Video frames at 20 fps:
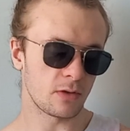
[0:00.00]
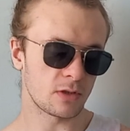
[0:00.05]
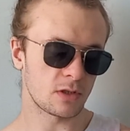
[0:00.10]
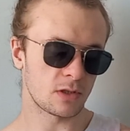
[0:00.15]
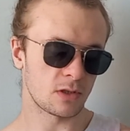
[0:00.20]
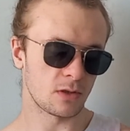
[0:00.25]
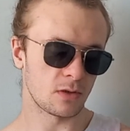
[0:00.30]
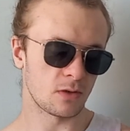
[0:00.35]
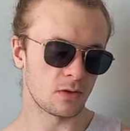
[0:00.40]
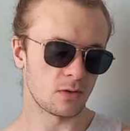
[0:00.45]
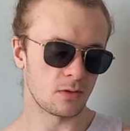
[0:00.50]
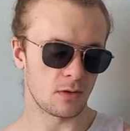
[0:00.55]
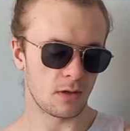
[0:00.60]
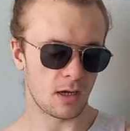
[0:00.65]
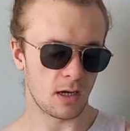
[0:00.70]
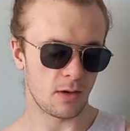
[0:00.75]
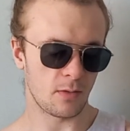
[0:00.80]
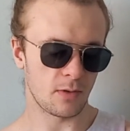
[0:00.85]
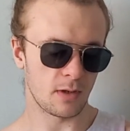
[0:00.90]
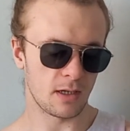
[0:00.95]
so
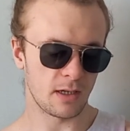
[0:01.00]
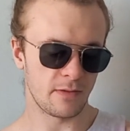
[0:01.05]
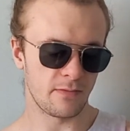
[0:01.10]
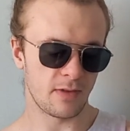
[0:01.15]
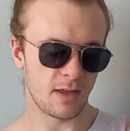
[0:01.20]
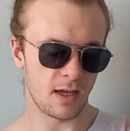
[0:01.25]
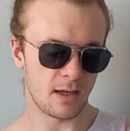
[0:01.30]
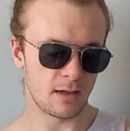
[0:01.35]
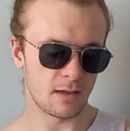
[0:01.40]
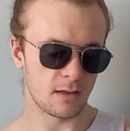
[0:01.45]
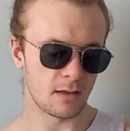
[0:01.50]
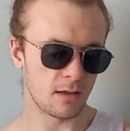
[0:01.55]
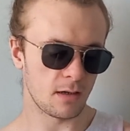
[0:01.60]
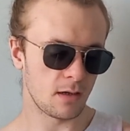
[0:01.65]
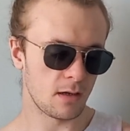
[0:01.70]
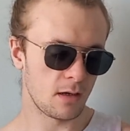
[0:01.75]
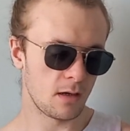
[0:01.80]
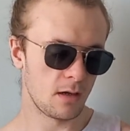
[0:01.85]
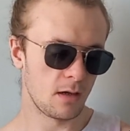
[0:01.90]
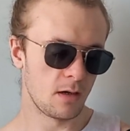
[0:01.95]
I would leave that in.
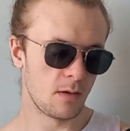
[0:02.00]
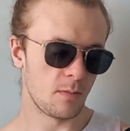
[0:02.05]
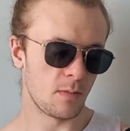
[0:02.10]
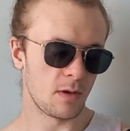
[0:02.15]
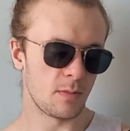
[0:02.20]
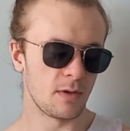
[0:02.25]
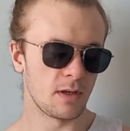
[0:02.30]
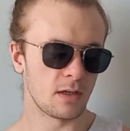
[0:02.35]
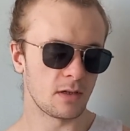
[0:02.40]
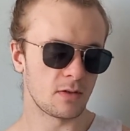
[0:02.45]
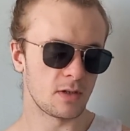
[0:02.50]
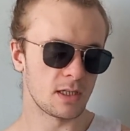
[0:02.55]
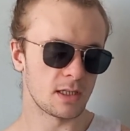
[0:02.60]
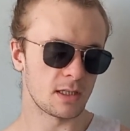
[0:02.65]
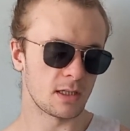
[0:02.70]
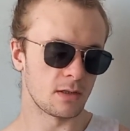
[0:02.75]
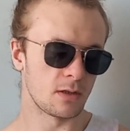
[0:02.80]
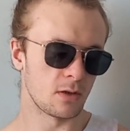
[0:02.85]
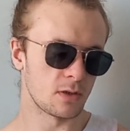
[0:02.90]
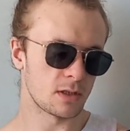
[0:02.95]
Maybe increase the
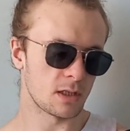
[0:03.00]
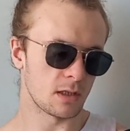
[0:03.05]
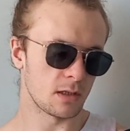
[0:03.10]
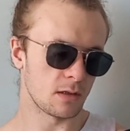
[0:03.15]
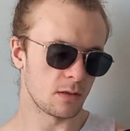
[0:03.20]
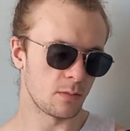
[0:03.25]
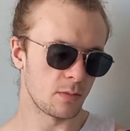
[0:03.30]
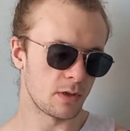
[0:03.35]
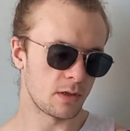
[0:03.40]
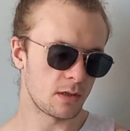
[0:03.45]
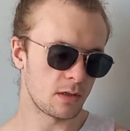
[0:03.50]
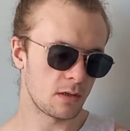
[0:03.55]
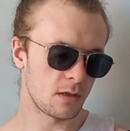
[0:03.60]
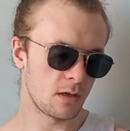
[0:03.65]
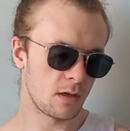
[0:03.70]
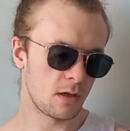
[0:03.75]
dose a little bit.